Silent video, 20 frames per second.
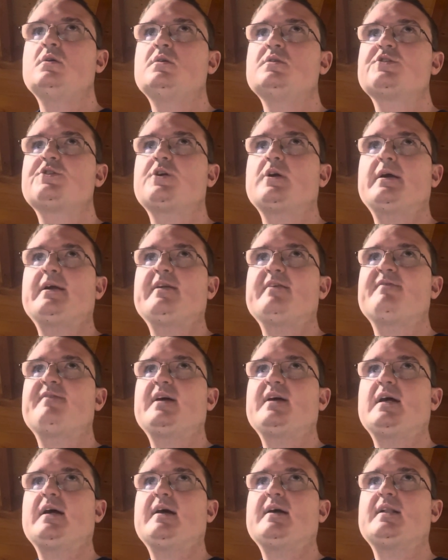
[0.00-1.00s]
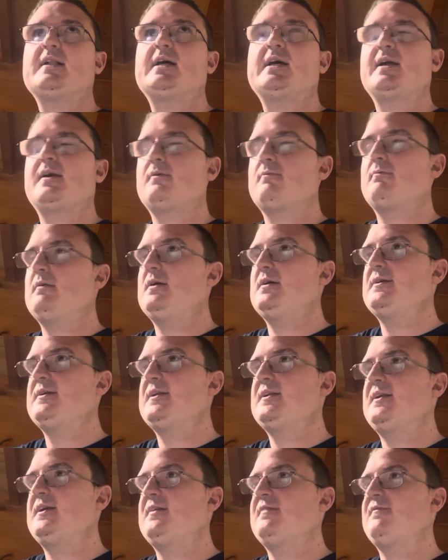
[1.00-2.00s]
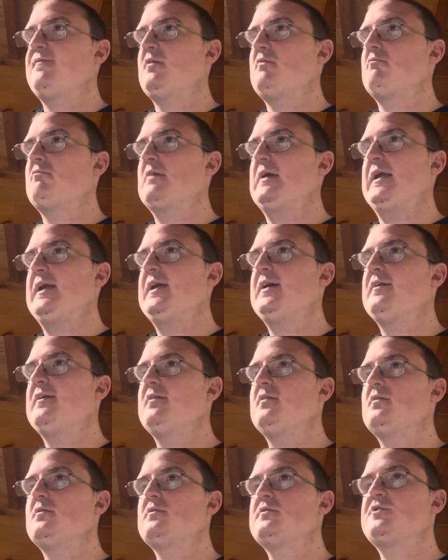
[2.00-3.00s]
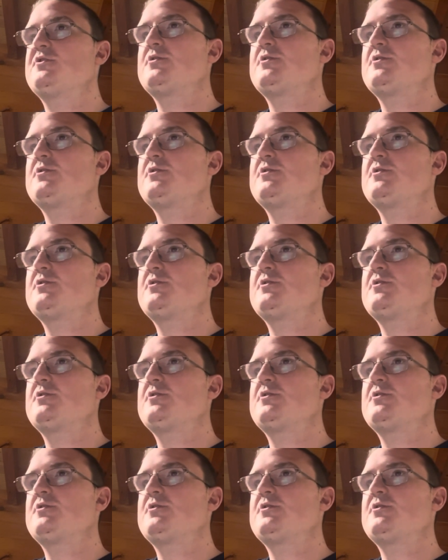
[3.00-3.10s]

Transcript: try to figure out like where the different radio